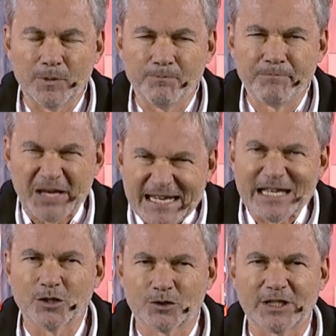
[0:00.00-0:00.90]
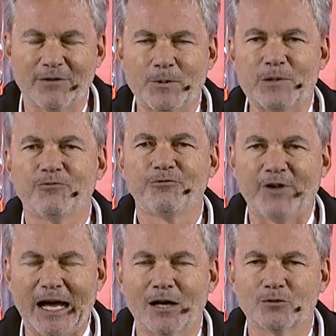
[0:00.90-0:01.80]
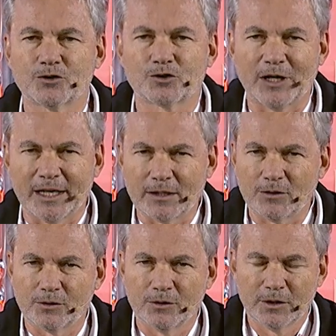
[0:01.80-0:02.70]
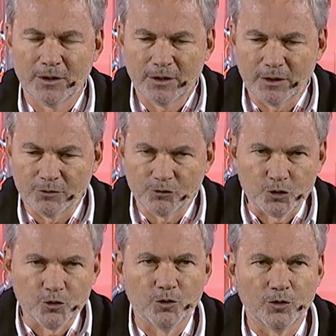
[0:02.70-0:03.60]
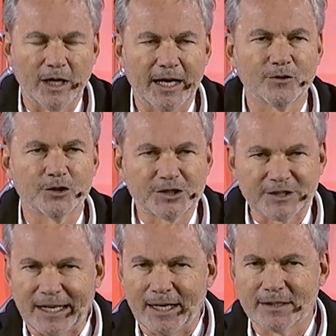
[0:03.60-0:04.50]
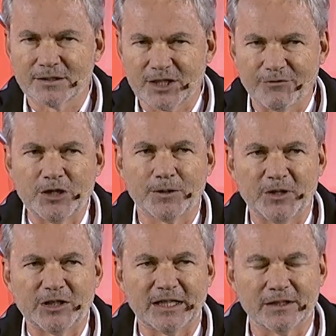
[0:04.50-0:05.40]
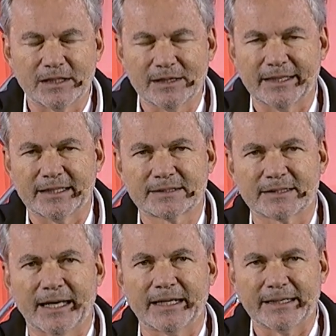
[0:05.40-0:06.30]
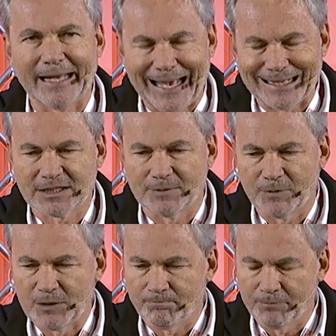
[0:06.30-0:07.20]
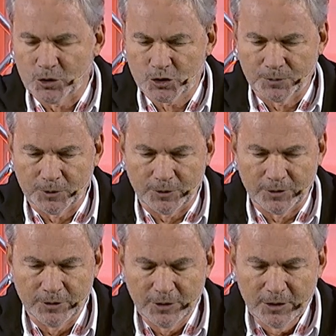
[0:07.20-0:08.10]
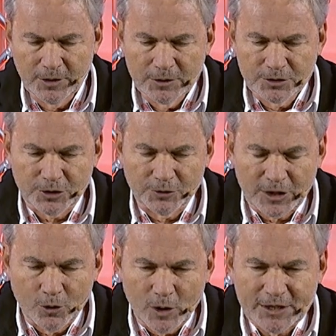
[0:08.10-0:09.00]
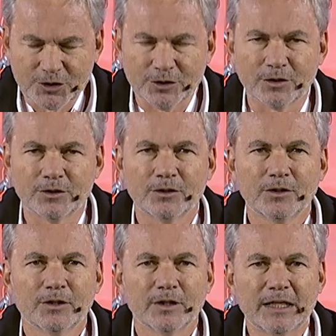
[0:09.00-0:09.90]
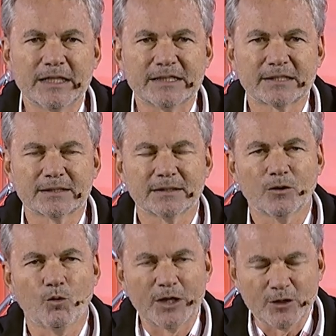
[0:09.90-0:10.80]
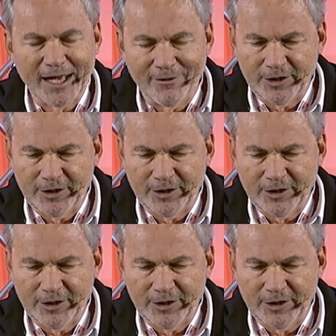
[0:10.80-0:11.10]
billions have been found trying to understand severe mental illness, and it hasn't been possible. So the question is, when you have